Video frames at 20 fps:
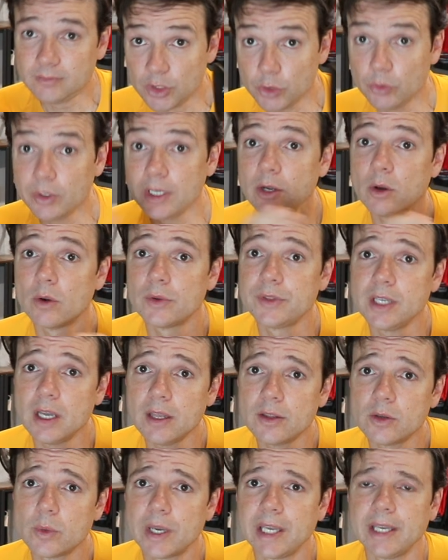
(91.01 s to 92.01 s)
You can go the
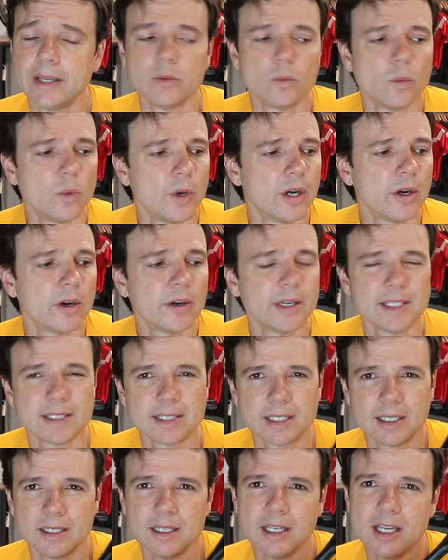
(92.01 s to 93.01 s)
other way, where it's
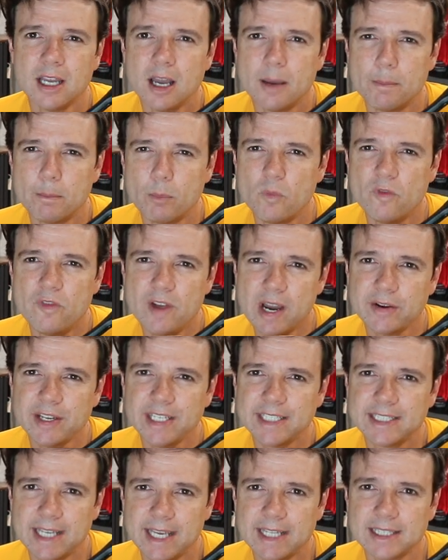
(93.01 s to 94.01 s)
a
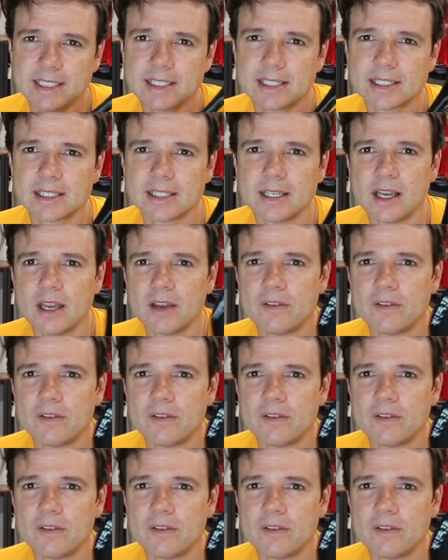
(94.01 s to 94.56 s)
very dense,